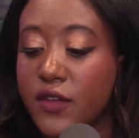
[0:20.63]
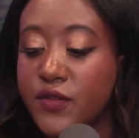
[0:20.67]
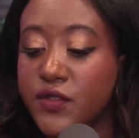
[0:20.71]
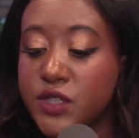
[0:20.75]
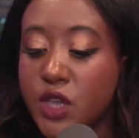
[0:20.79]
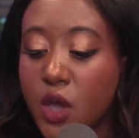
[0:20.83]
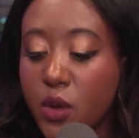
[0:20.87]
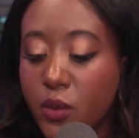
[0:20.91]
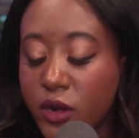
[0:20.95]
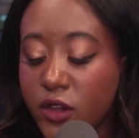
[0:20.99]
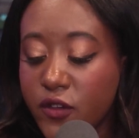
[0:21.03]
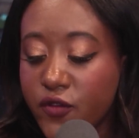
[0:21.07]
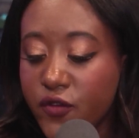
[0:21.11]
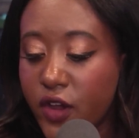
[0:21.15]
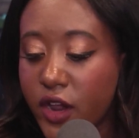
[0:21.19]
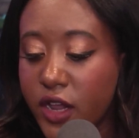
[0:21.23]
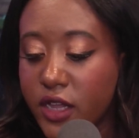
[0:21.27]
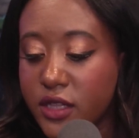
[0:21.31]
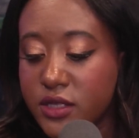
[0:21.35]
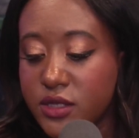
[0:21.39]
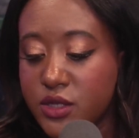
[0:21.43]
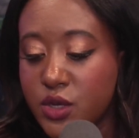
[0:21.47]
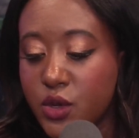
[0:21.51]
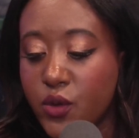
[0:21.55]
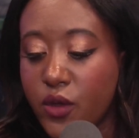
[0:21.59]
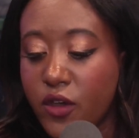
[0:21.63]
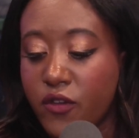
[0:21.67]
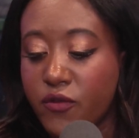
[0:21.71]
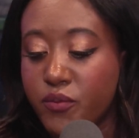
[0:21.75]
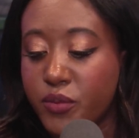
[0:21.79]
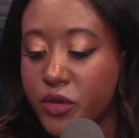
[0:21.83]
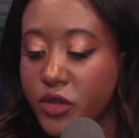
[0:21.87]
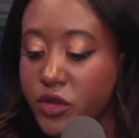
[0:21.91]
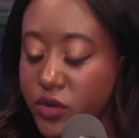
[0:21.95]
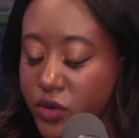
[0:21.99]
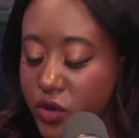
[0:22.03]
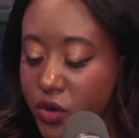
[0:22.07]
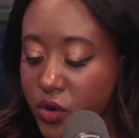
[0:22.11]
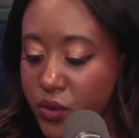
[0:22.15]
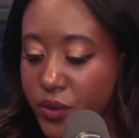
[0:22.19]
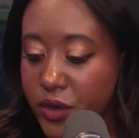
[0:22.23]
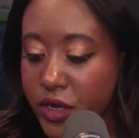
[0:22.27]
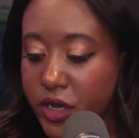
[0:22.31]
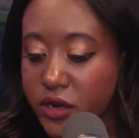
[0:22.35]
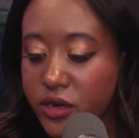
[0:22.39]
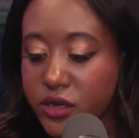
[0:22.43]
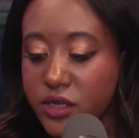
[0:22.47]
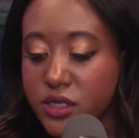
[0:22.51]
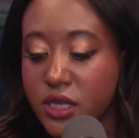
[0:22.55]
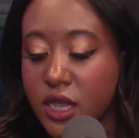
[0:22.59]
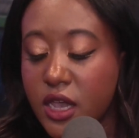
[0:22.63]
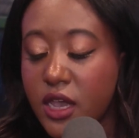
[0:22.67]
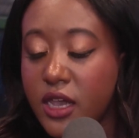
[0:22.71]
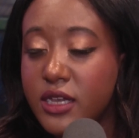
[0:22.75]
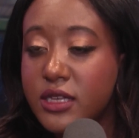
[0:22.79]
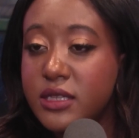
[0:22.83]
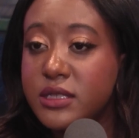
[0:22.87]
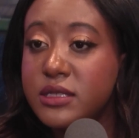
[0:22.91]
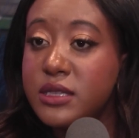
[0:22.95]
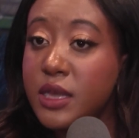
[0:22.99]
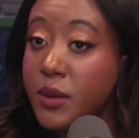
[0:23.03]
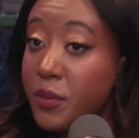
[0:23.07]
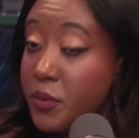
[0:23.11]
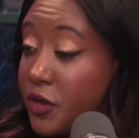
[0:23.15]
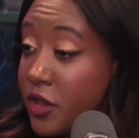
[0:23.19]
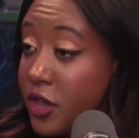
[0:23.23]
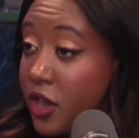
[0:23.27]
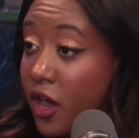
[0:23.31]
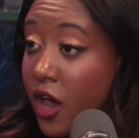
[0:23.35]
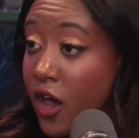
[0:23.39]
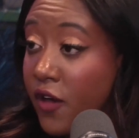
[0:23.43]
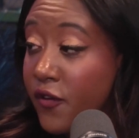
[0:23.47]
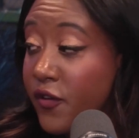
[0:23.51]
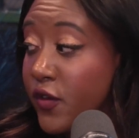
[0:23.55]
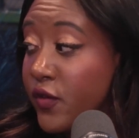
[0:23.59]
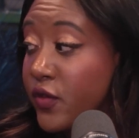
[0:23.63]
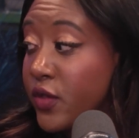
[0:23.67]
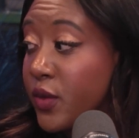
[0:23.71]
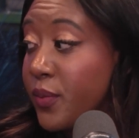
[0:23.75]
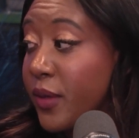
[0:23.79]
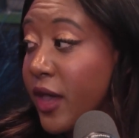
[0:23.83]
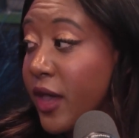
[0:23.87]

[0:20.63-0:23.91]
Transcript: have so many friends who have built careers simply off of the